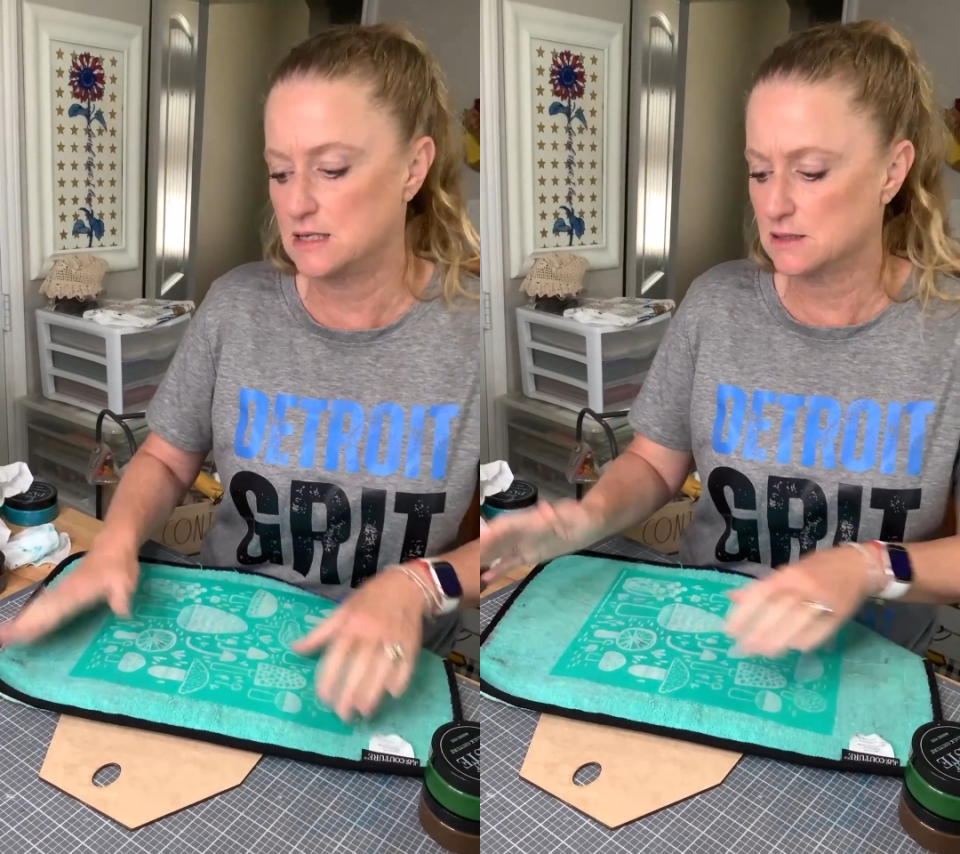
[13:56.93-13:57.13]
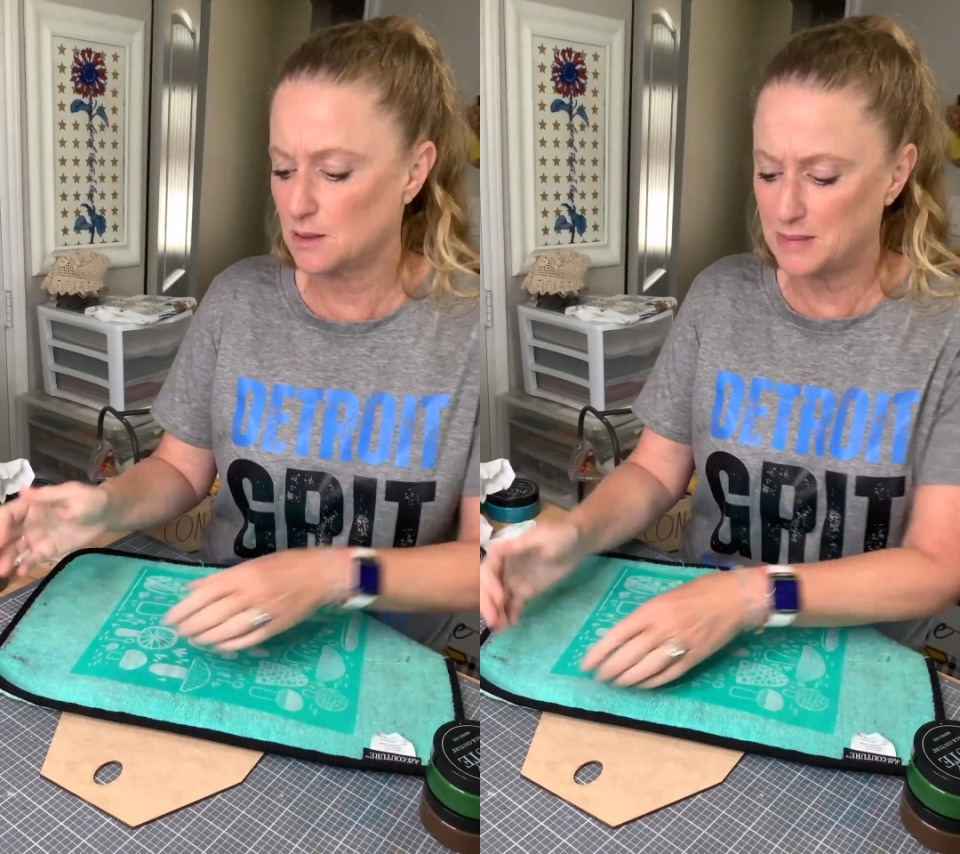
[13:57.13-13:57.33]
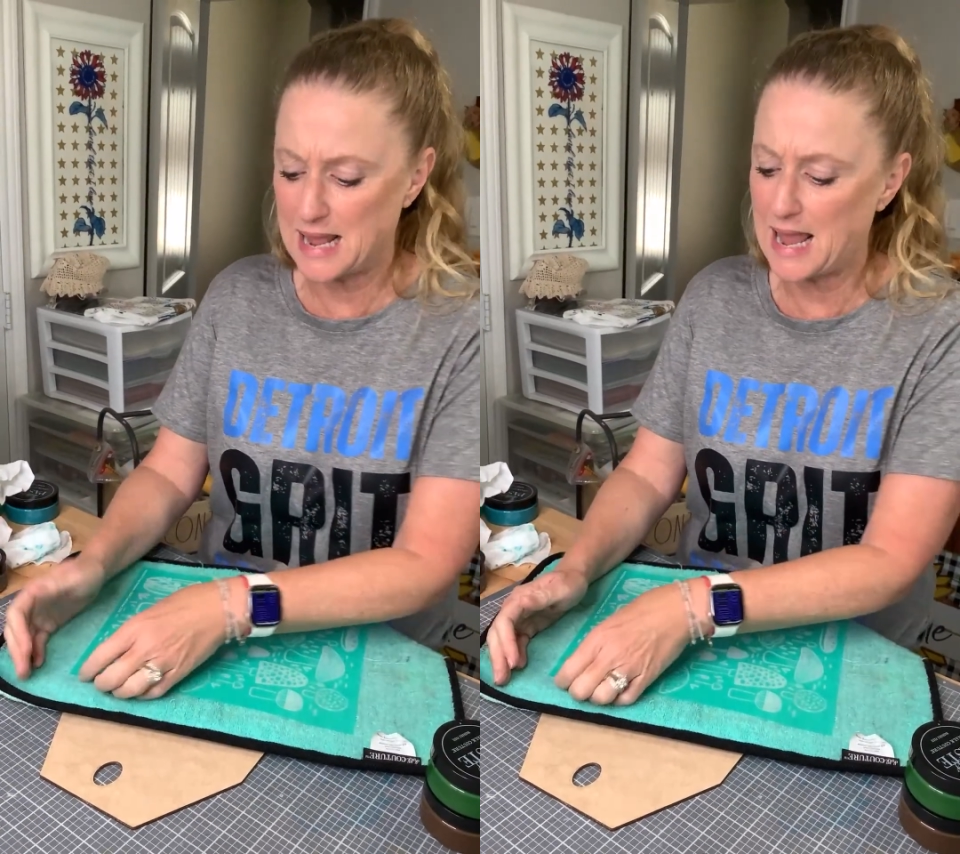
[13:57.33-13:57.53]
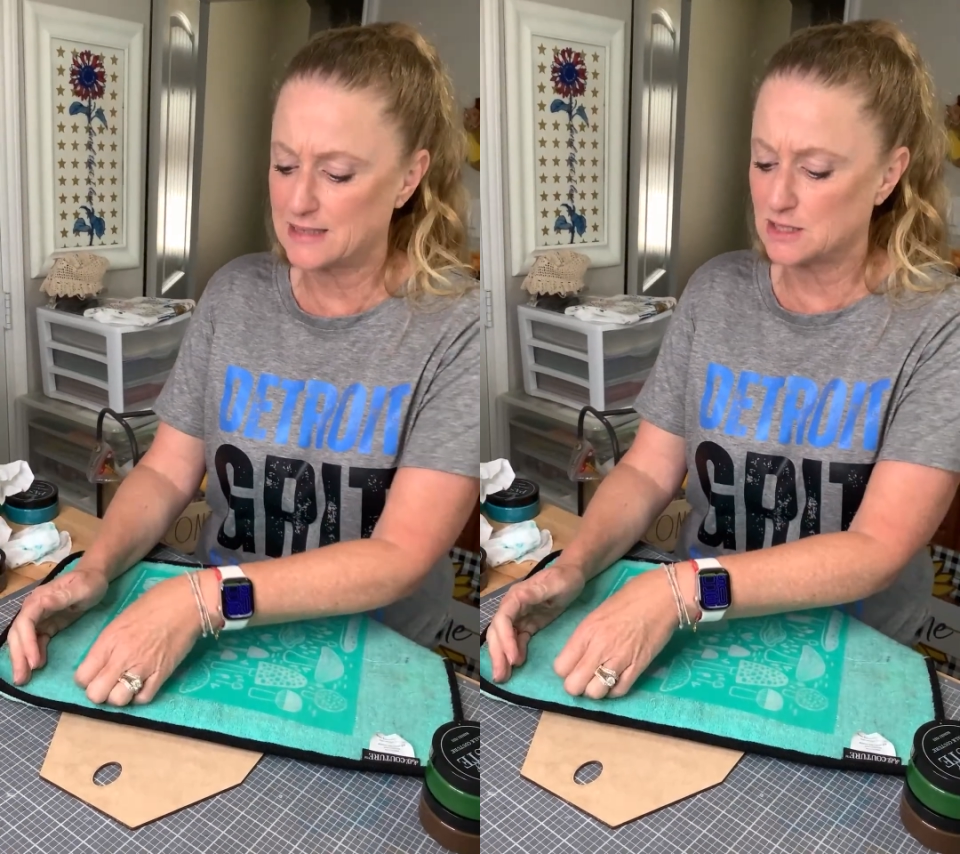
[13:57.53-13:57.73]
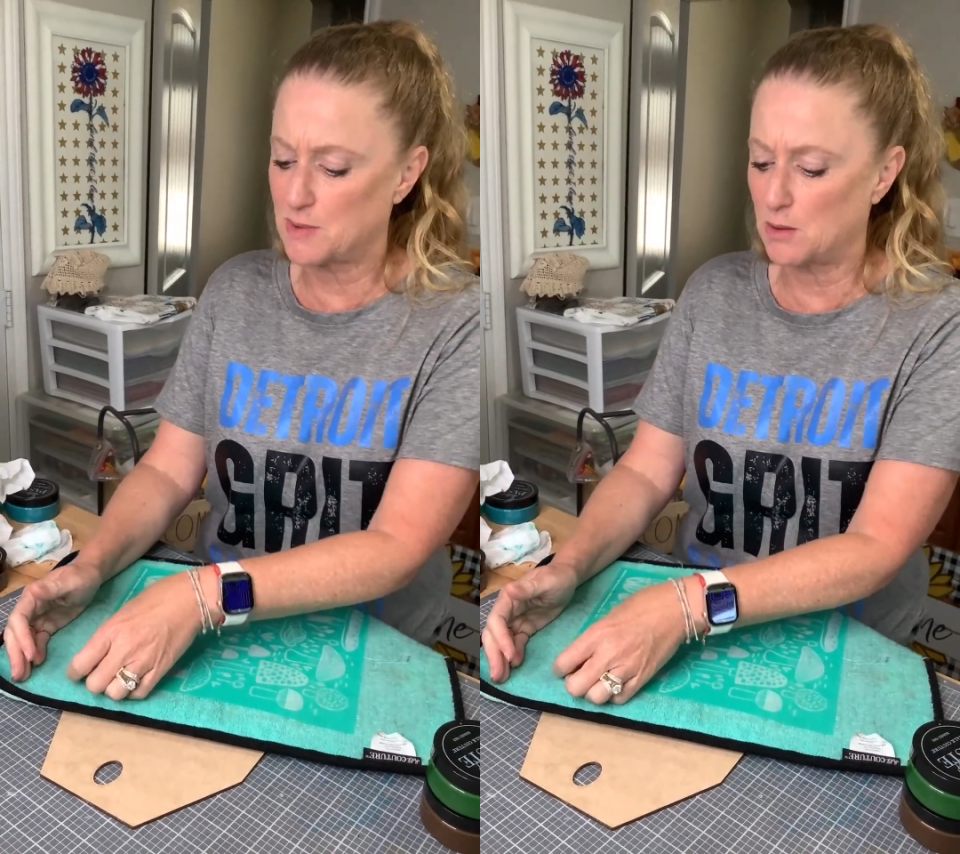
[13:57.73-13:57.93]
Somebody
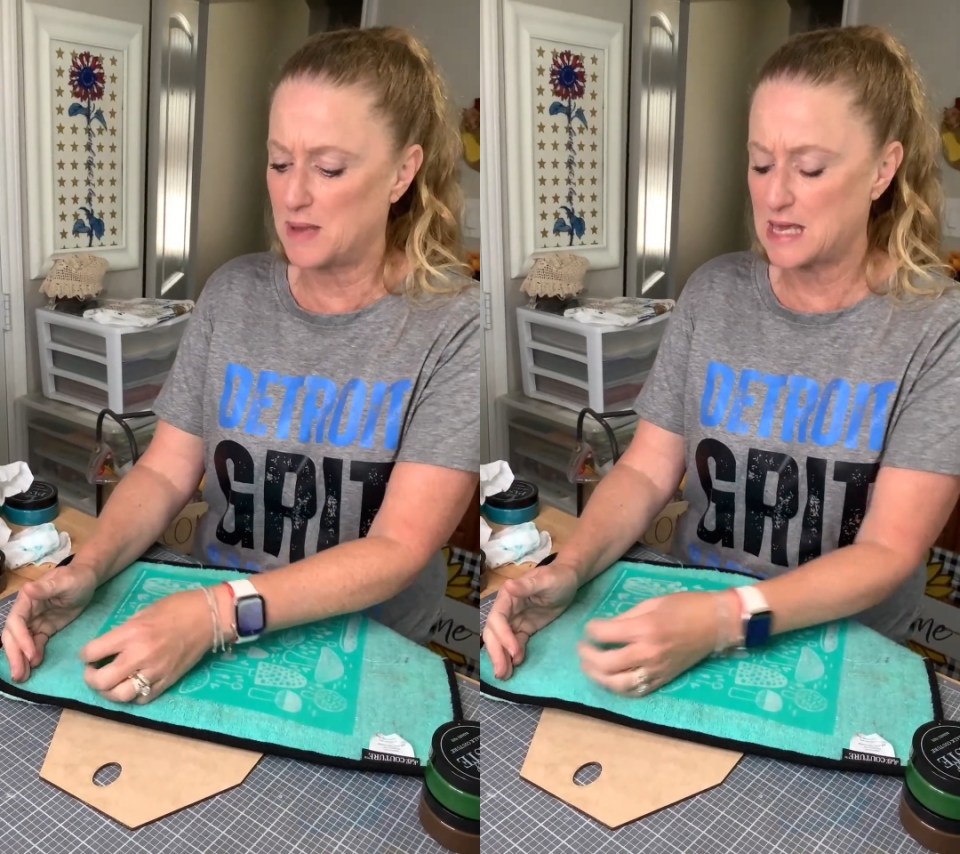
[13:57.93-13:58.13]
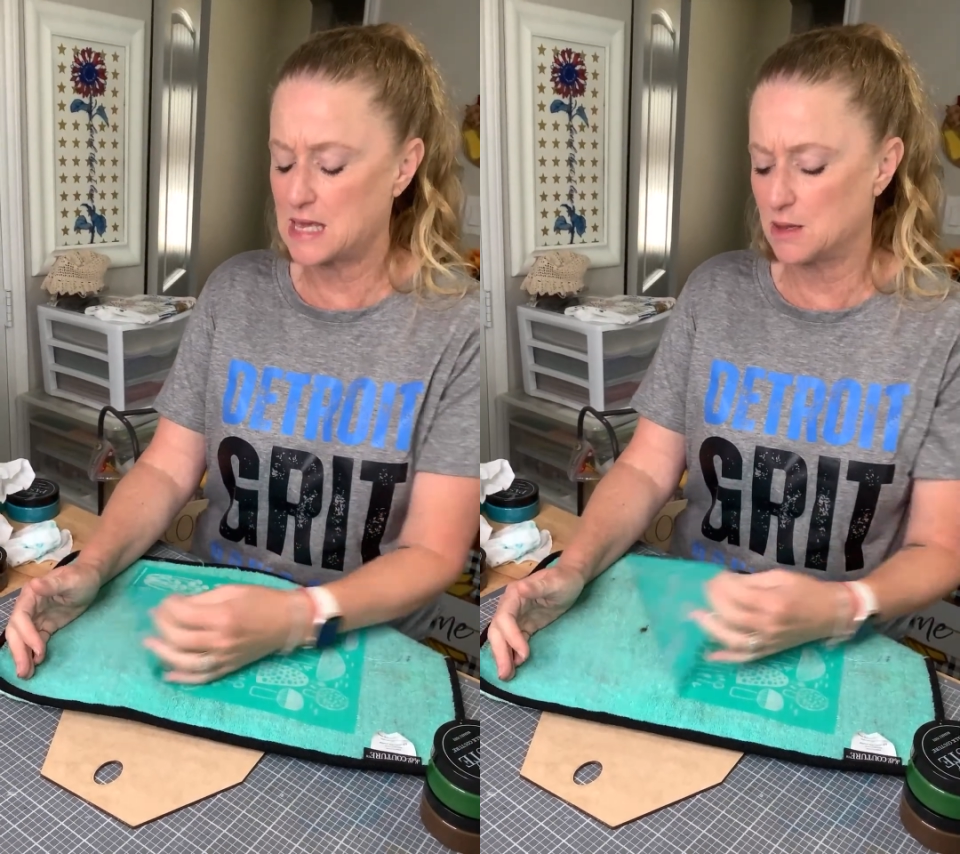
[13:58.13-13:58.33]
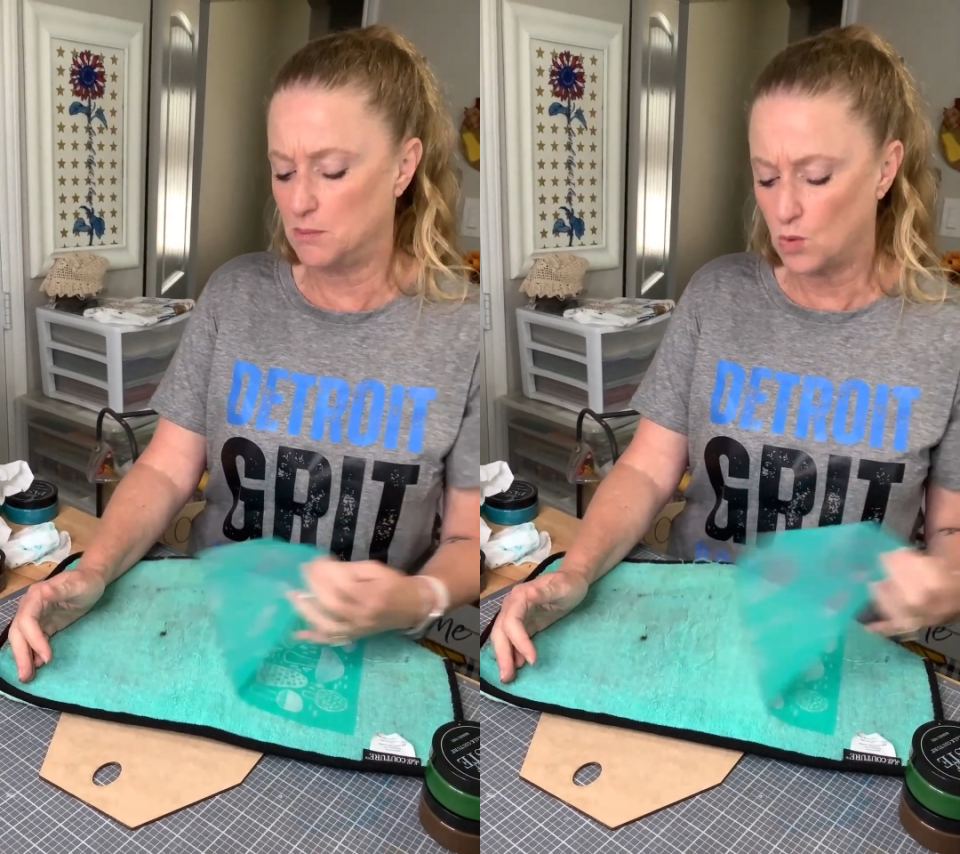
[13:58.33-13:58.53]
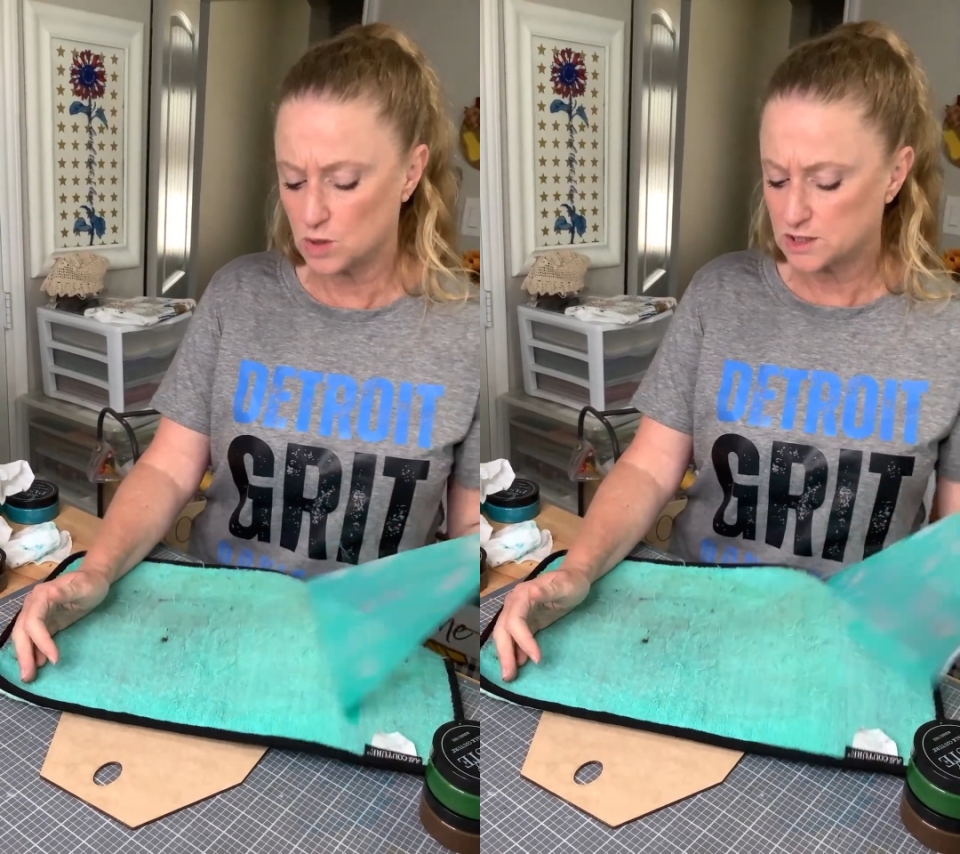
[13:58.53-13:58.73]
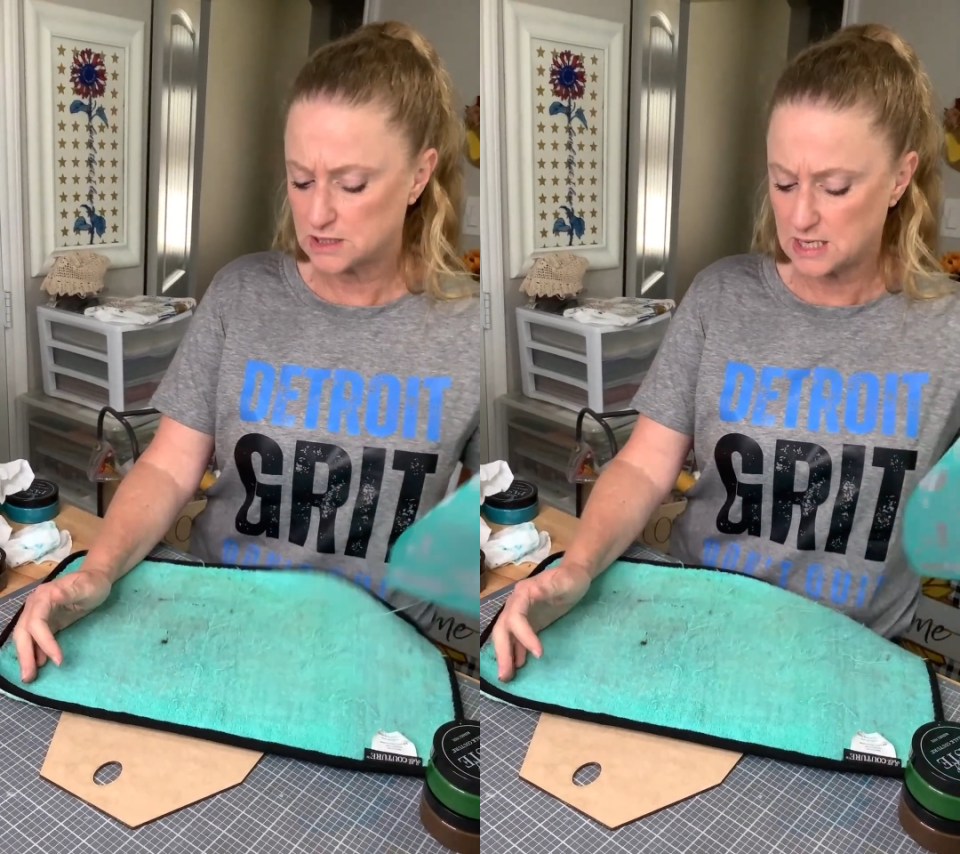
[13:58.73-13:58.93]
asked about making it more
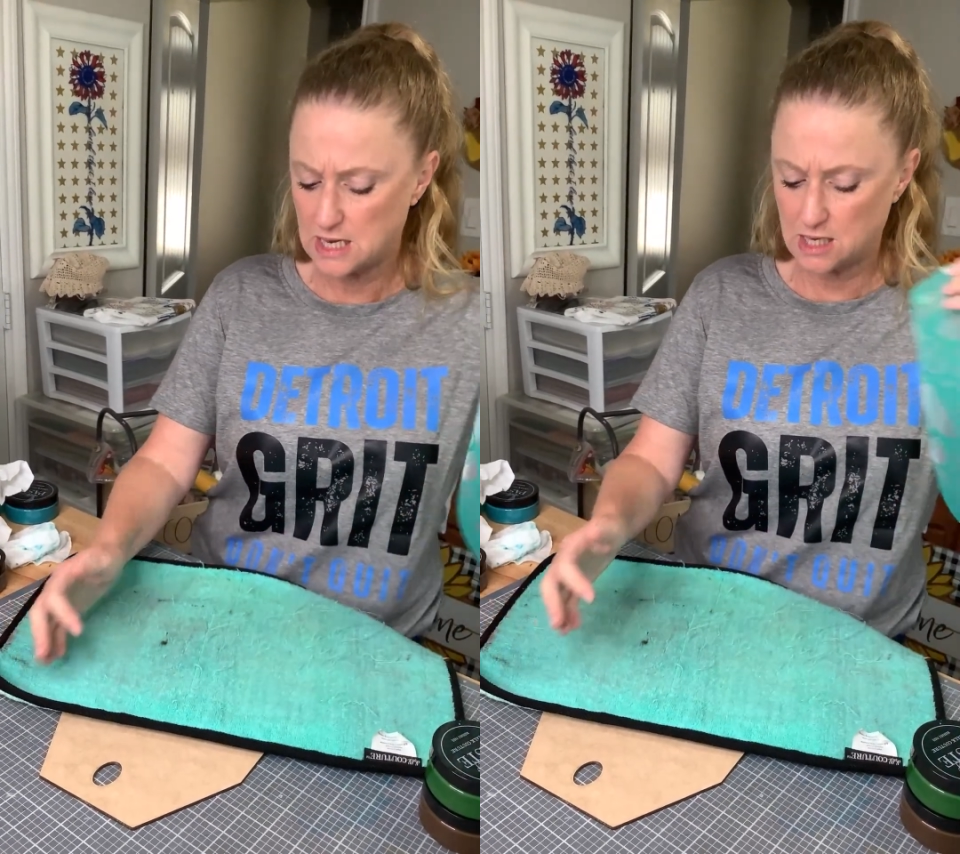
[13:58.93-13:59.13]
sticky.